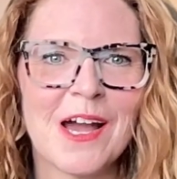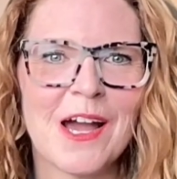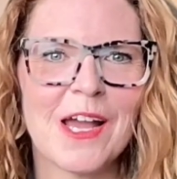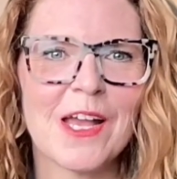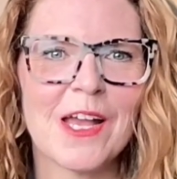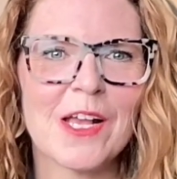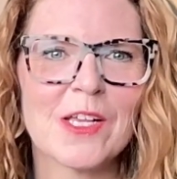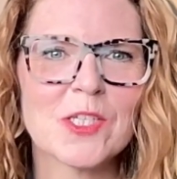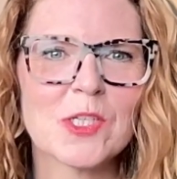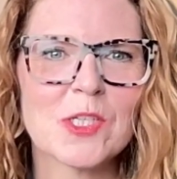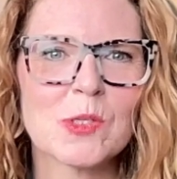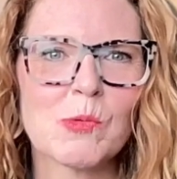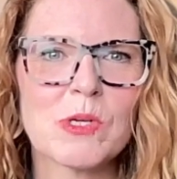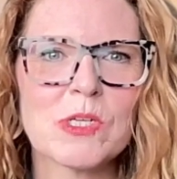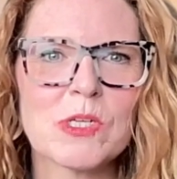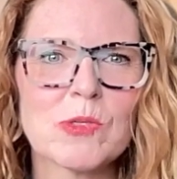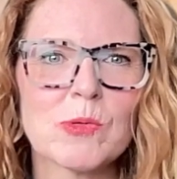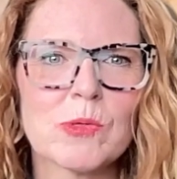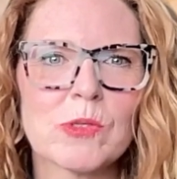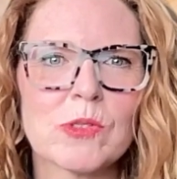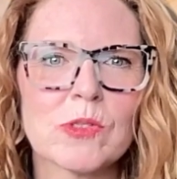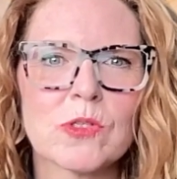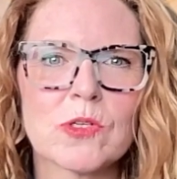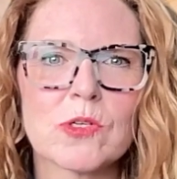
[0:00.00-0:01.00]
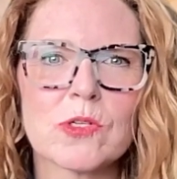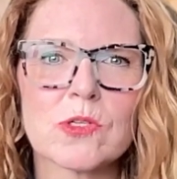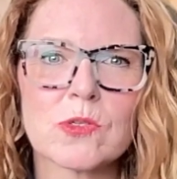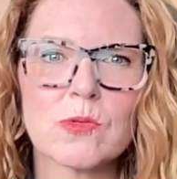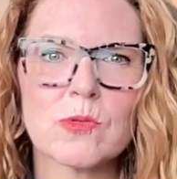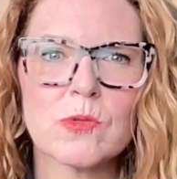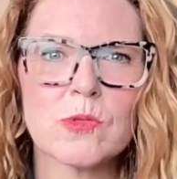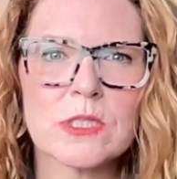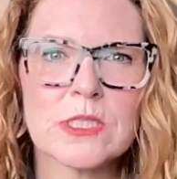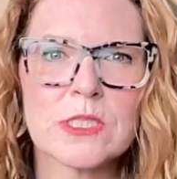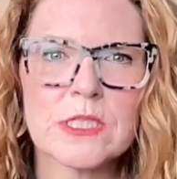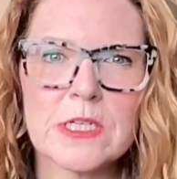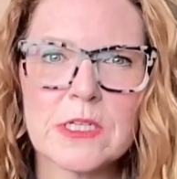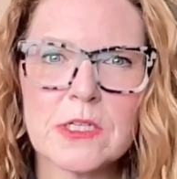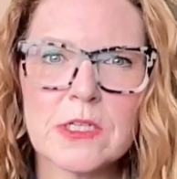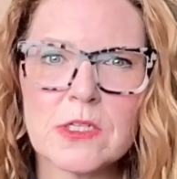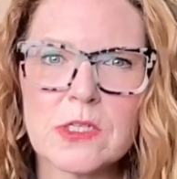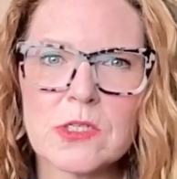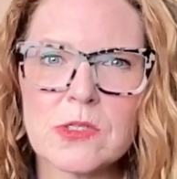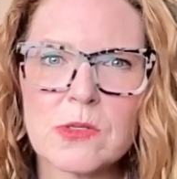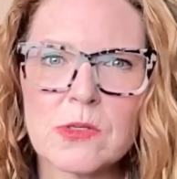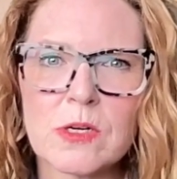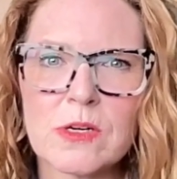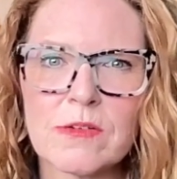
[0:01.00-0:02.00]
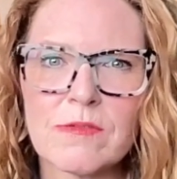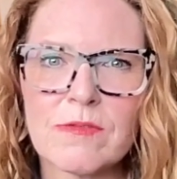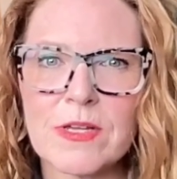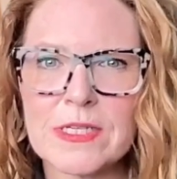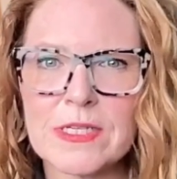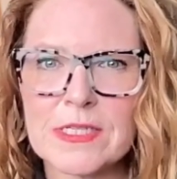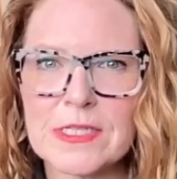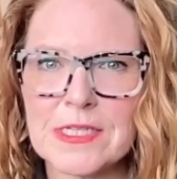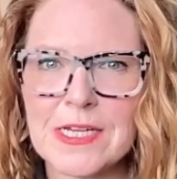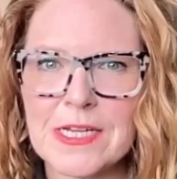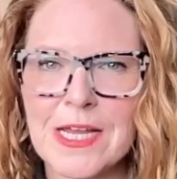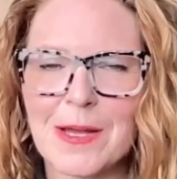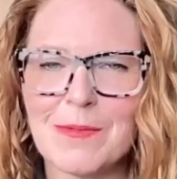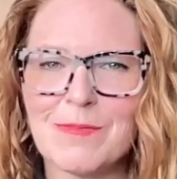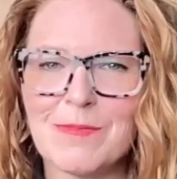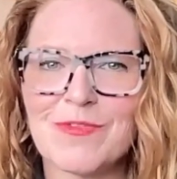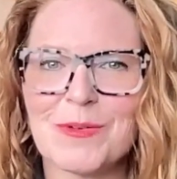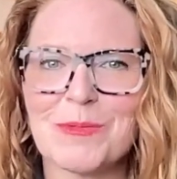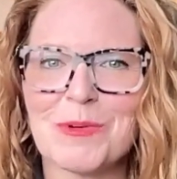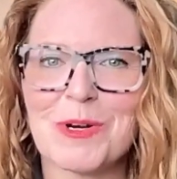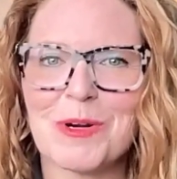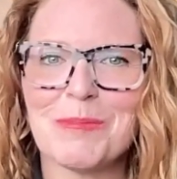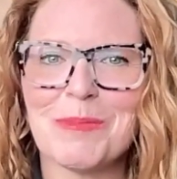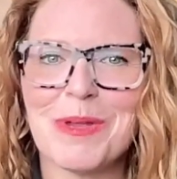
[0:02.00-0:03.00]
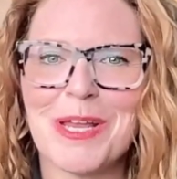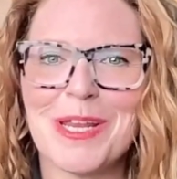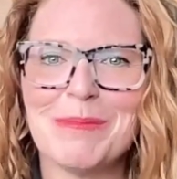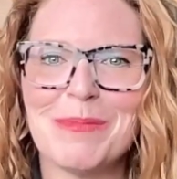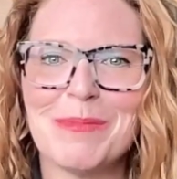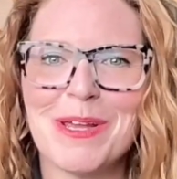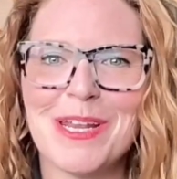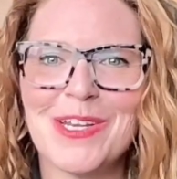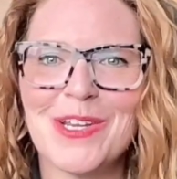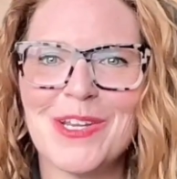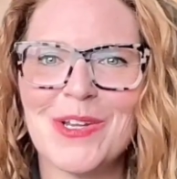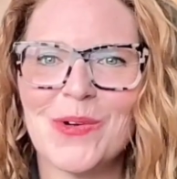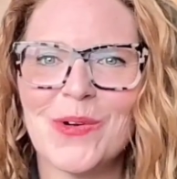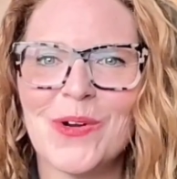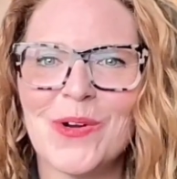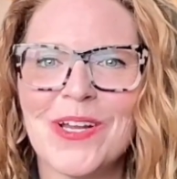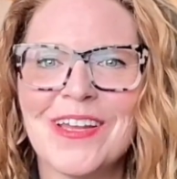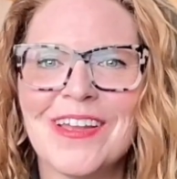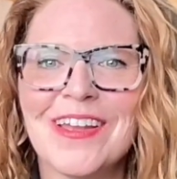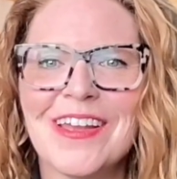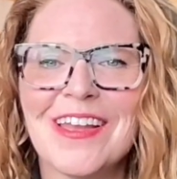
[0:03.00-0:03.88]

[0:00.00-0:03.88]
I also want to alert school seekers to our events tab from our main menu.